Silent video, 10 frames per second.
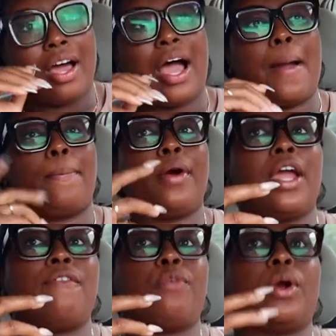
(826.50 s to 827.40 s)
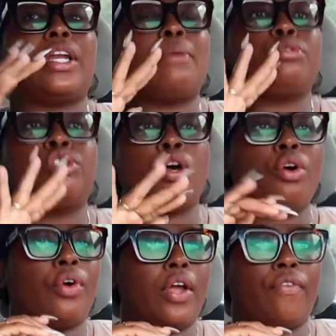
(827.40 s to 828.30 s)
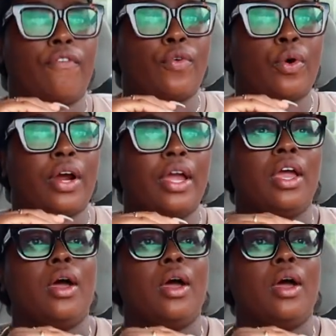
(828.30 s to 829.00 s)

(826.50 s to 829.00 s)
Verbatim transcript: I prayed for it and I'm so grateful for it.